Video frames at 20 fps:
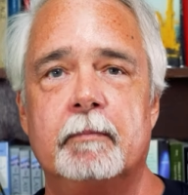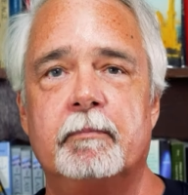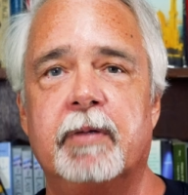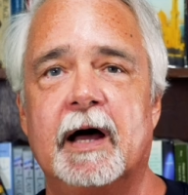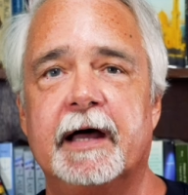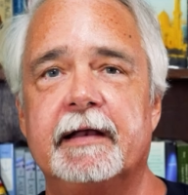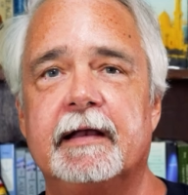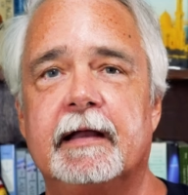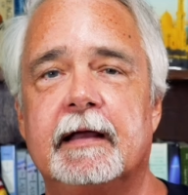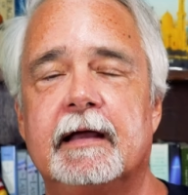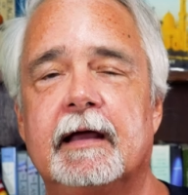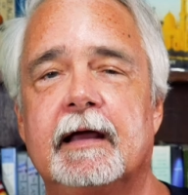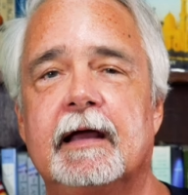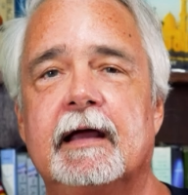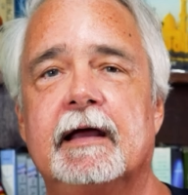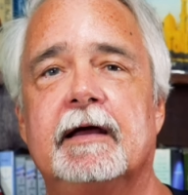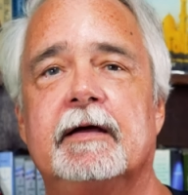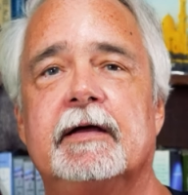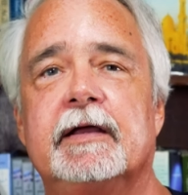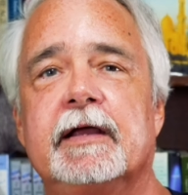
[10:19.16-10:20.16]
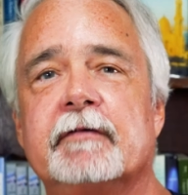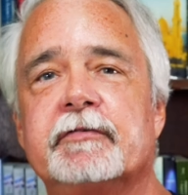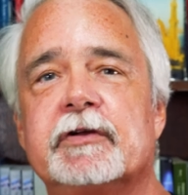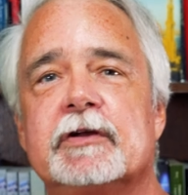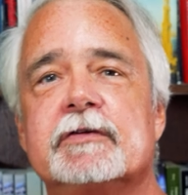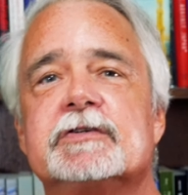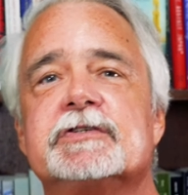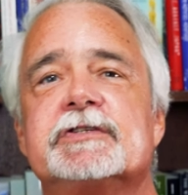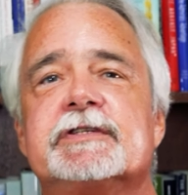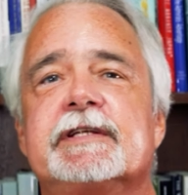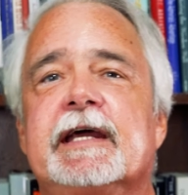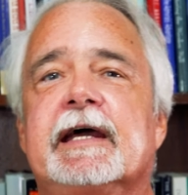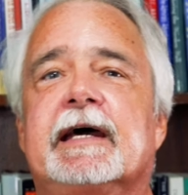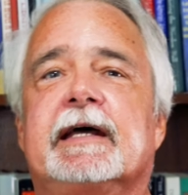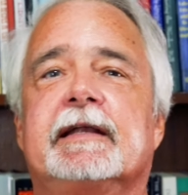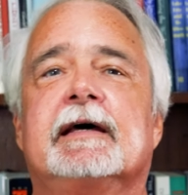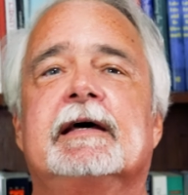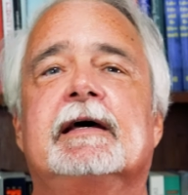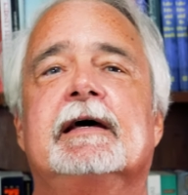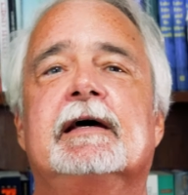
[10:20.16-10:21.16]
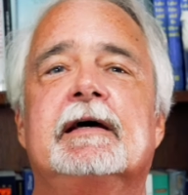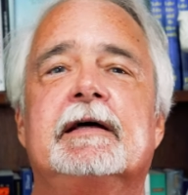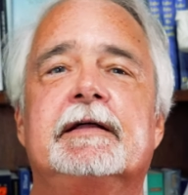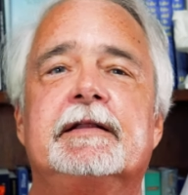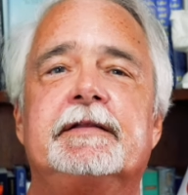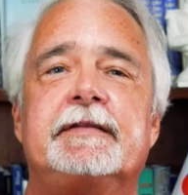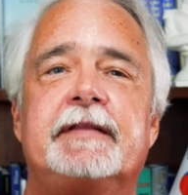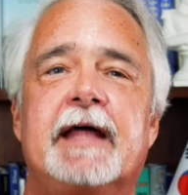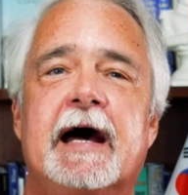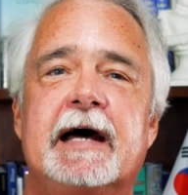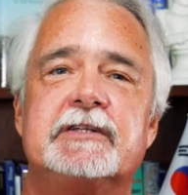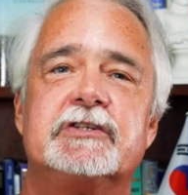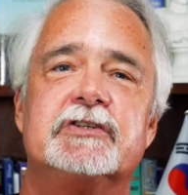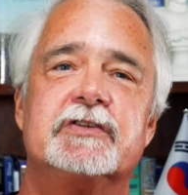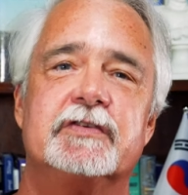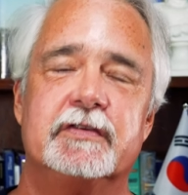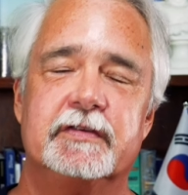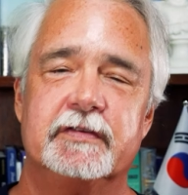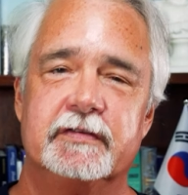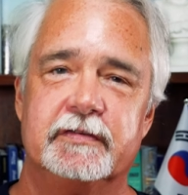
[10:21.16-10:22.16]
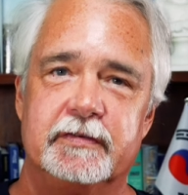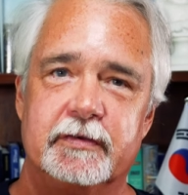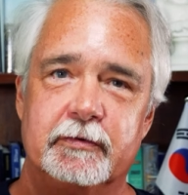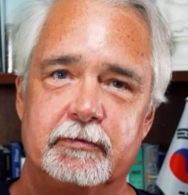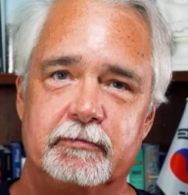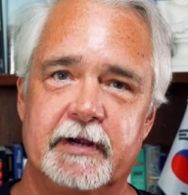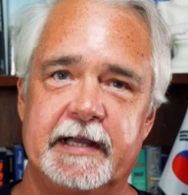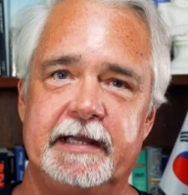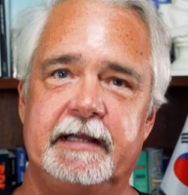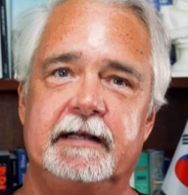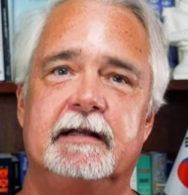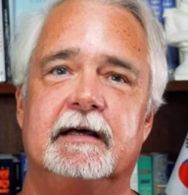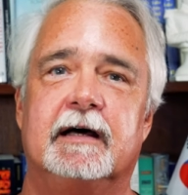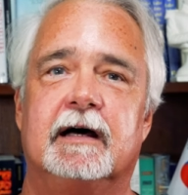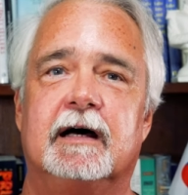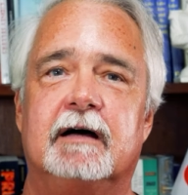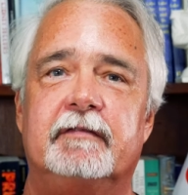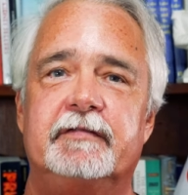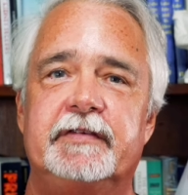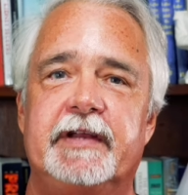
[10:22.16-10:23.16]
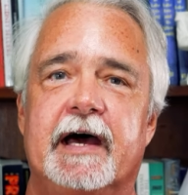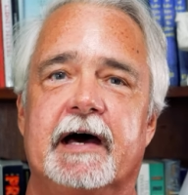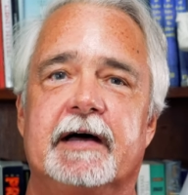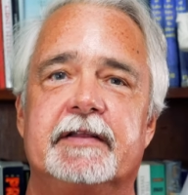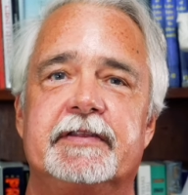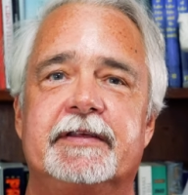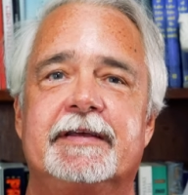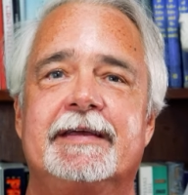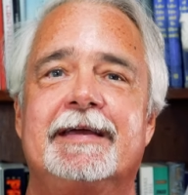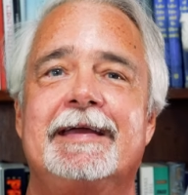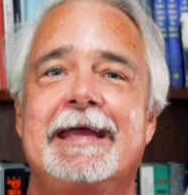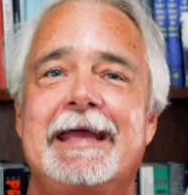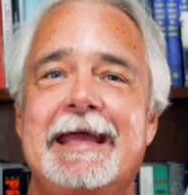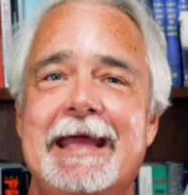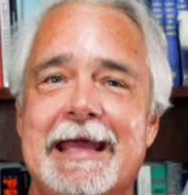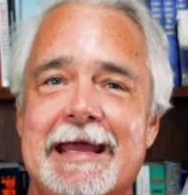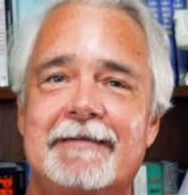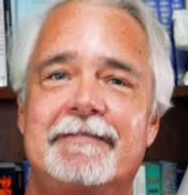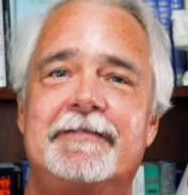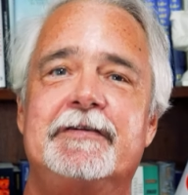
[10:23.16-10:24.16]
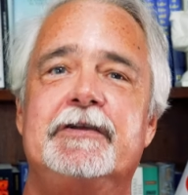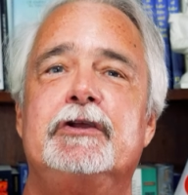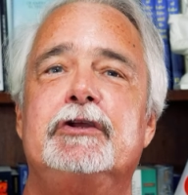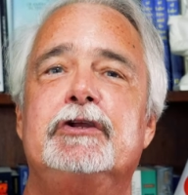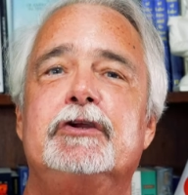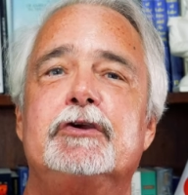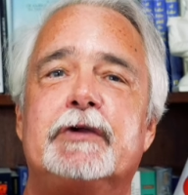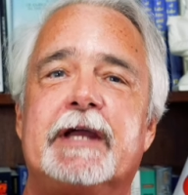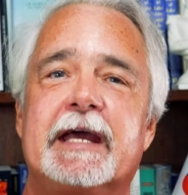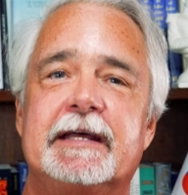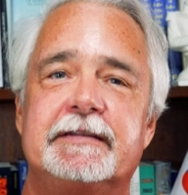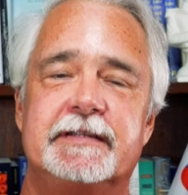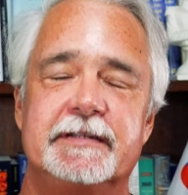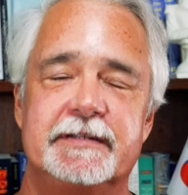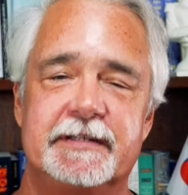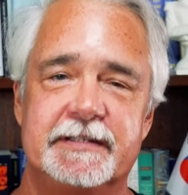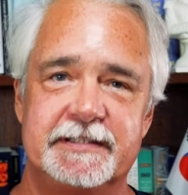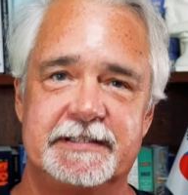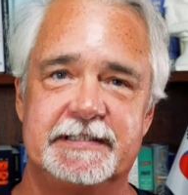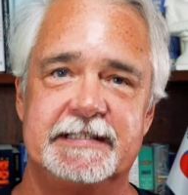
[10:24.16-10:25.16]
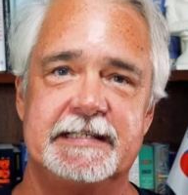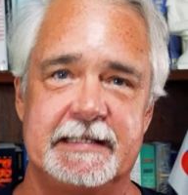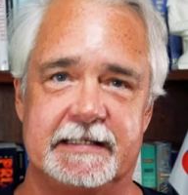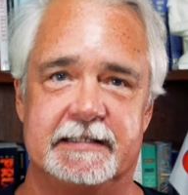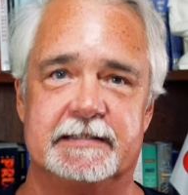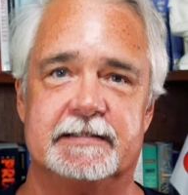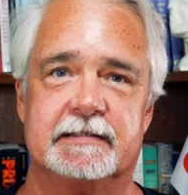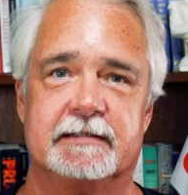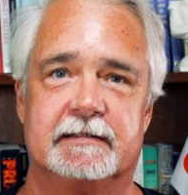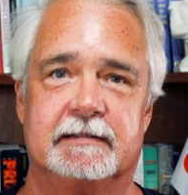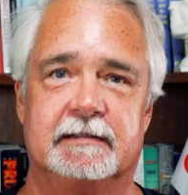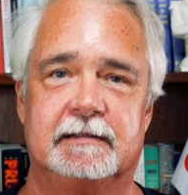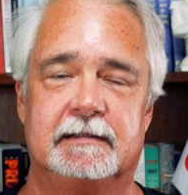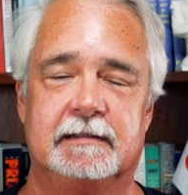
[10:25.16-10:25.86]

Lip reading: But you have to understand, that's the rate of death if you get the disease.